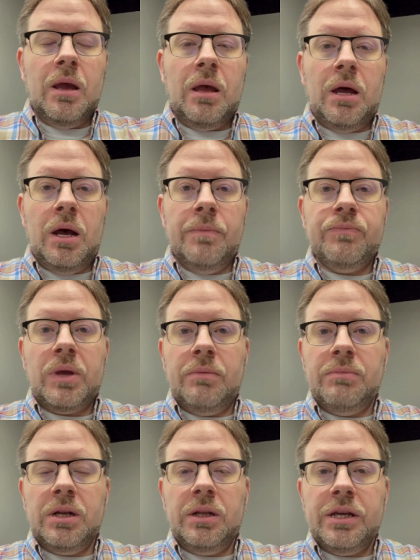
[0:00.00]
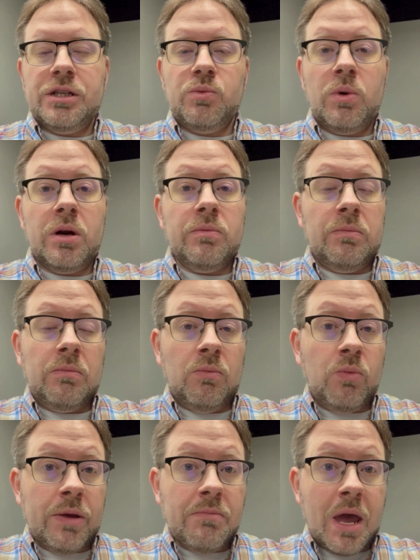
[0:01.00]
a Middle East where
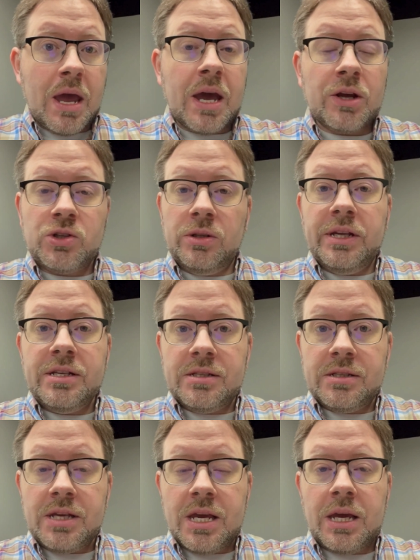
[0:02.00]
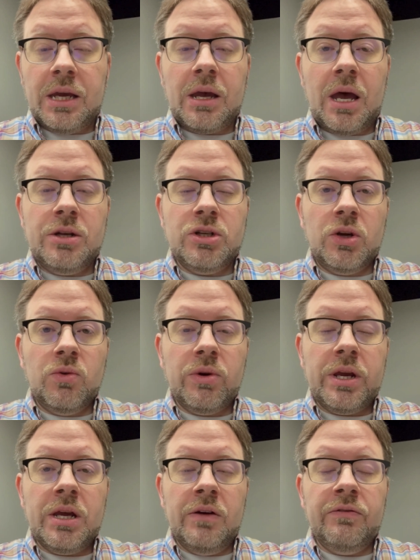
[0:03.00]
we may actually see a
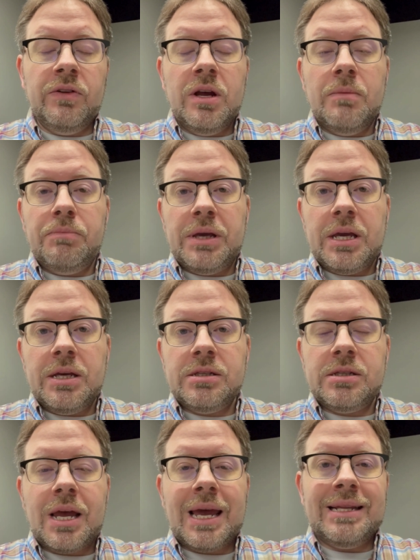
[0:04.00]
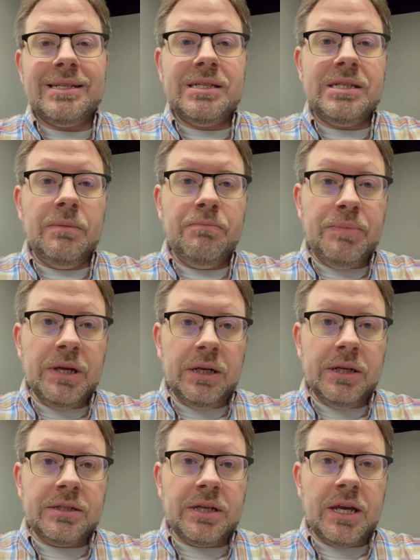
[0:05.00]
degree of peace and
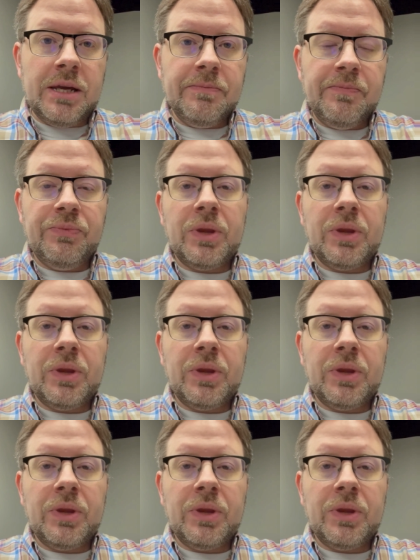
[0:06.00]
stability,